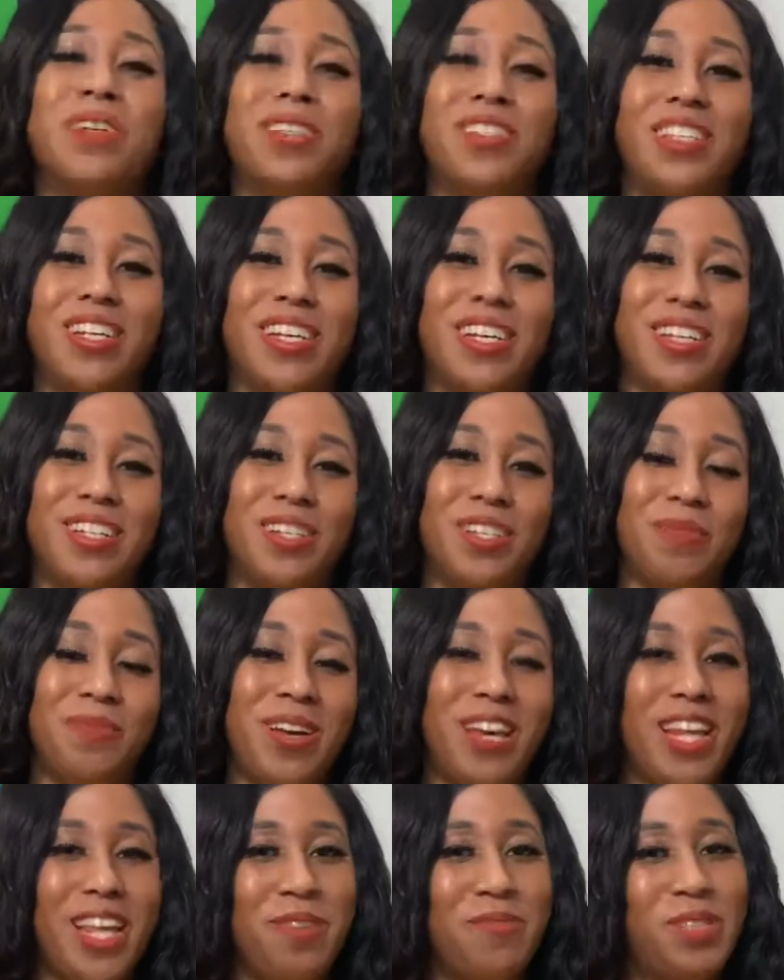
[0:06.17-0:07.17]
and hoes.
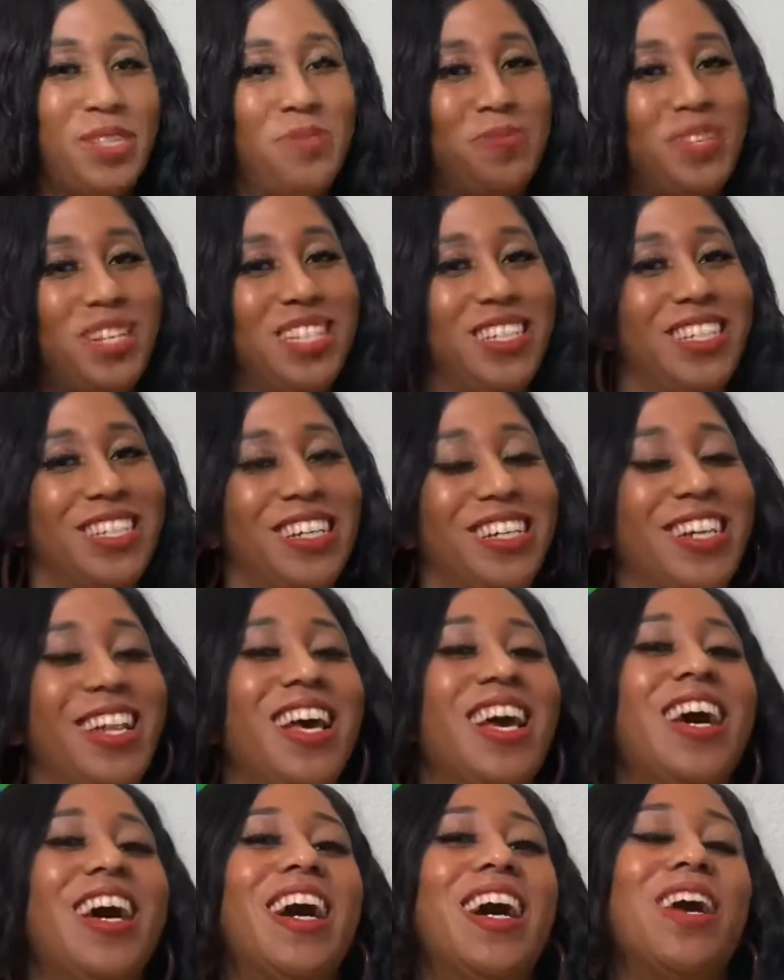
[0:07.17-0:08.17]
My name is B Dunn.
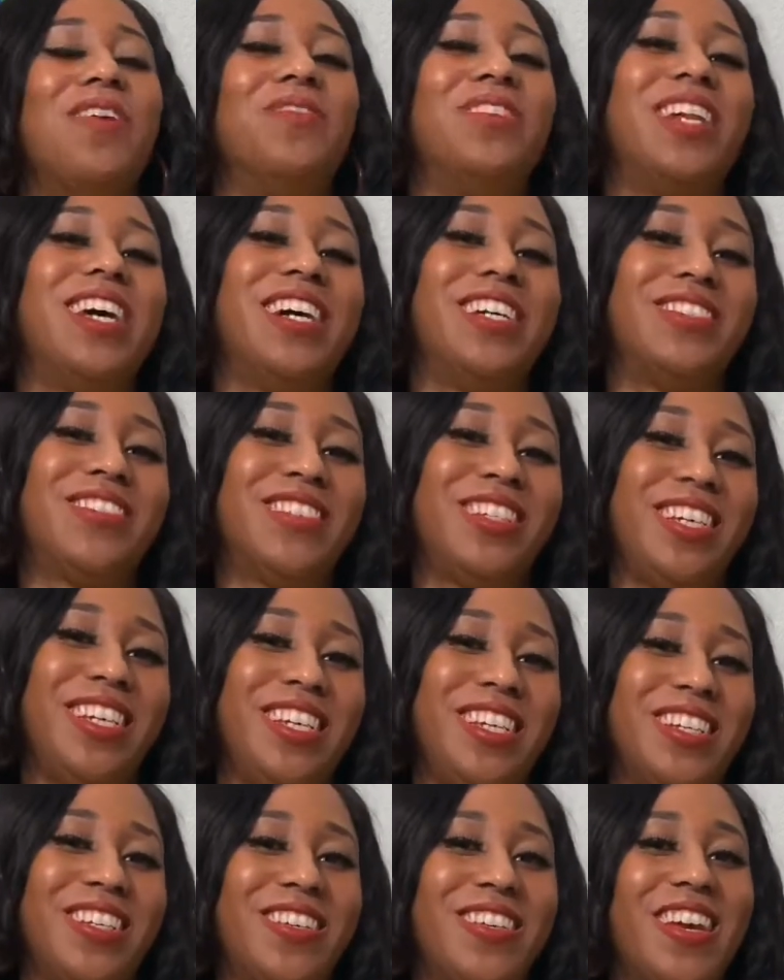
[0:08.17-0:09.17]
I'm a natural
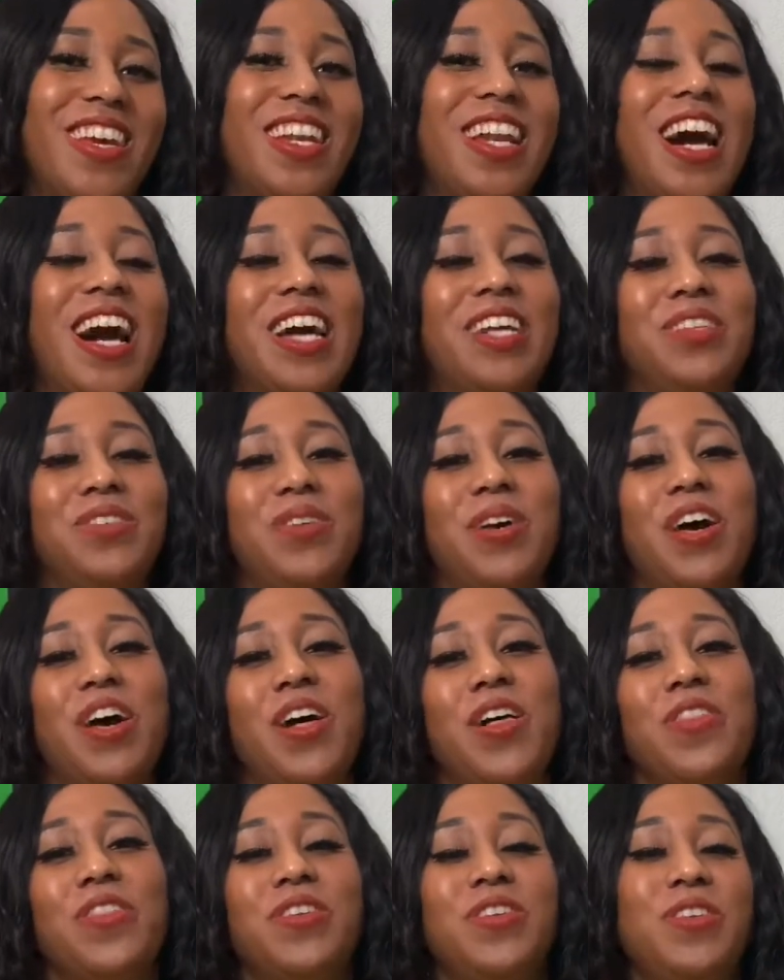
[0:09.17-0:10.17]
healer and I do
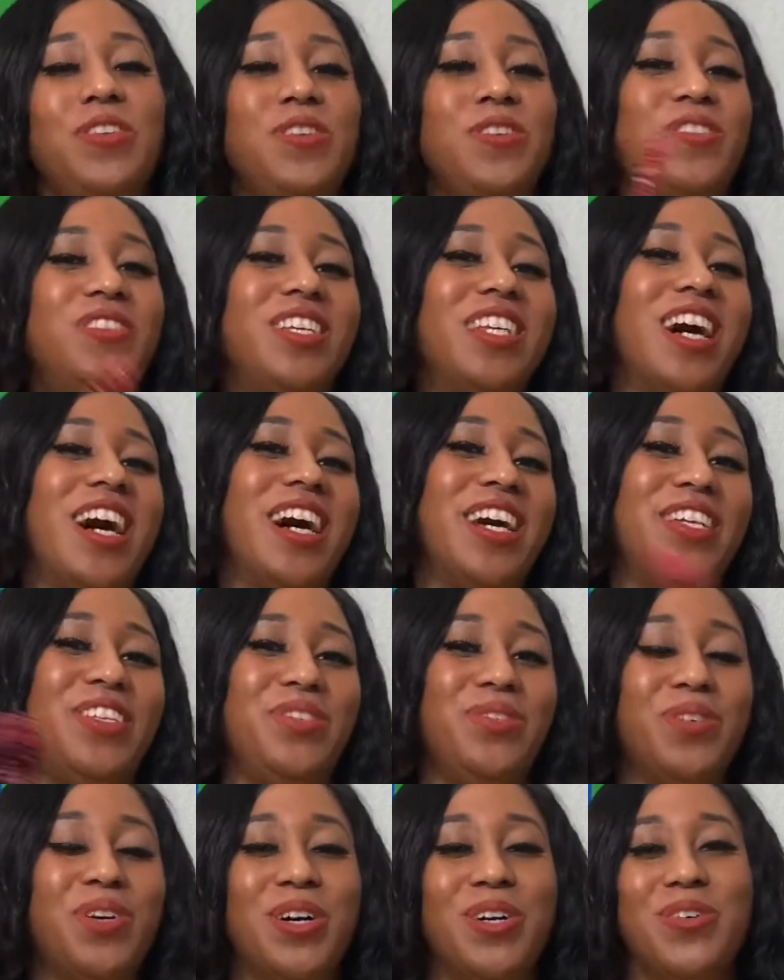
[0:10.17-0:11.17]
health news and I
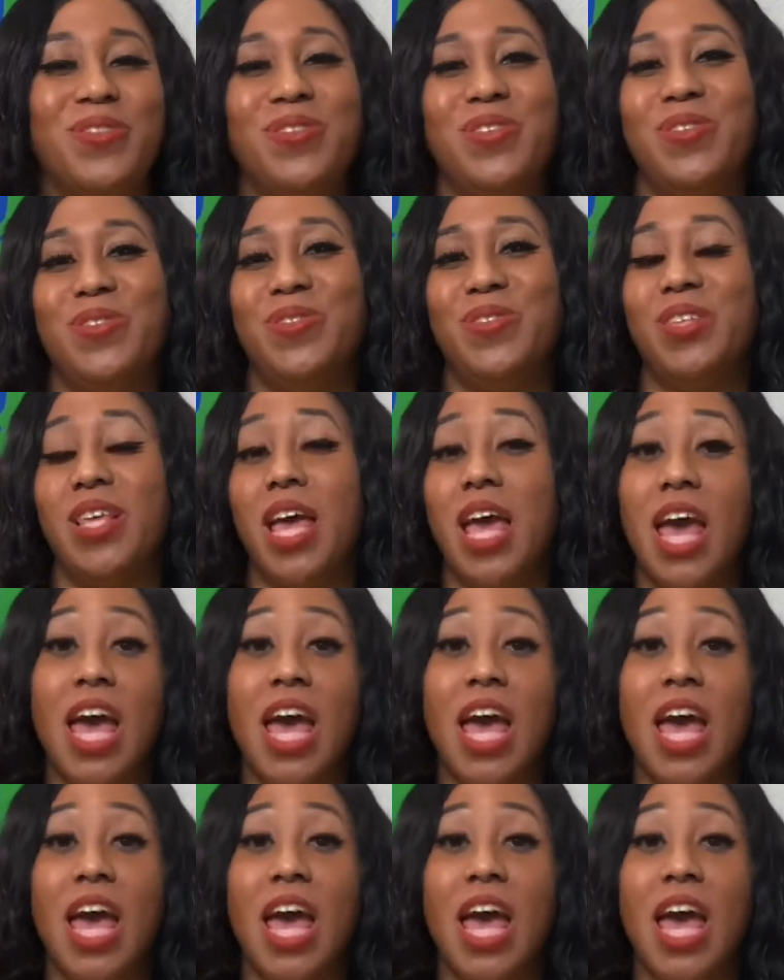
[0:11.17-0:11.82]
do hoe news.